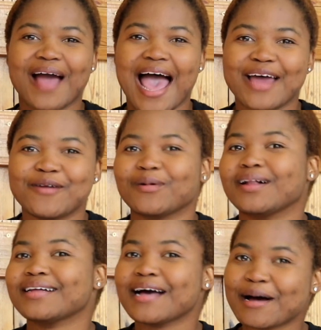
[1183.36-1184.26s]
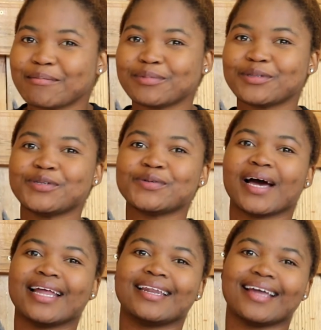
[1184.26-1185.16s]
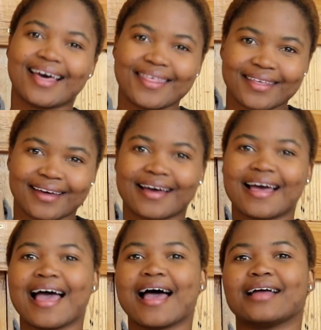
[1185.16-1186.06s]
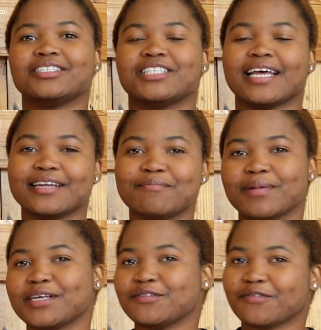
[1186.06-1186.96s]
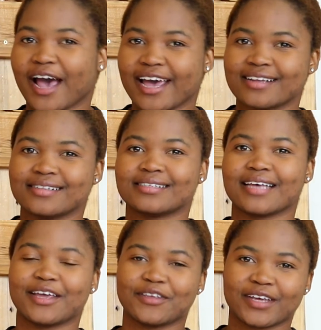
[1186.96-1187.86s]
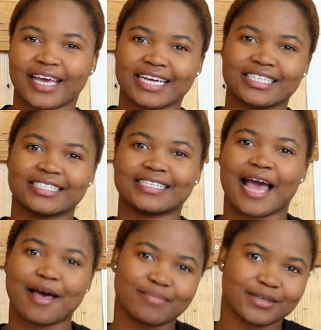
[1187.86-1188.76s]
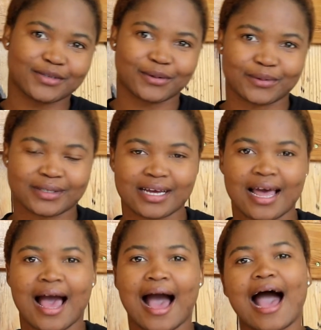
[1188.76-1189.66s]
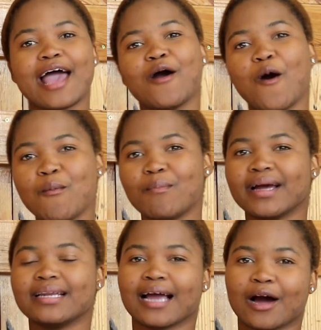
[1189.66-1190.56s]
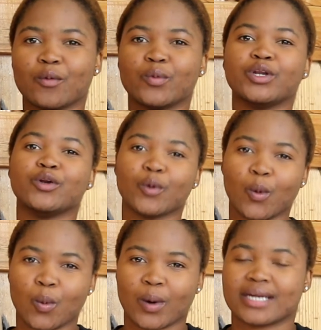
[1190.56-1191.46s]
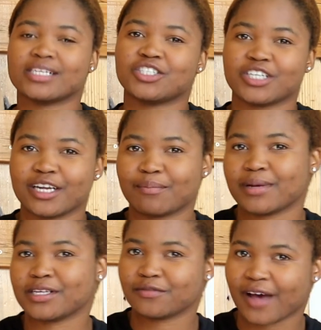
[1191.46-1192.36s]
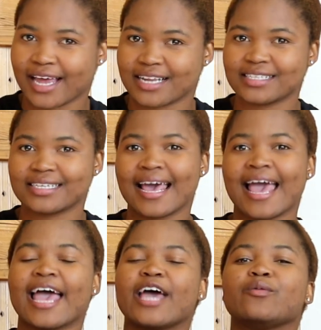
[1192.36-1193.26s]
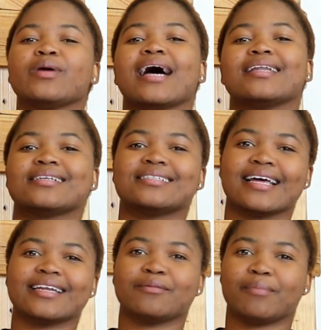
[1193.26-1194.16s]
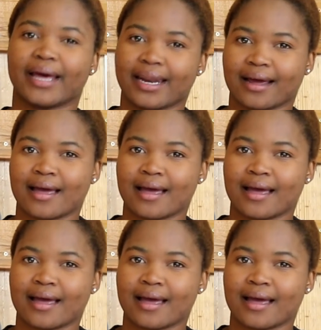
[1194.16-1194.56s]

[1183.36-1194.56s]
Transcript: and welcome to another gender-based violence education episode. I hope by now we know what is gender-based violence and we understand it better.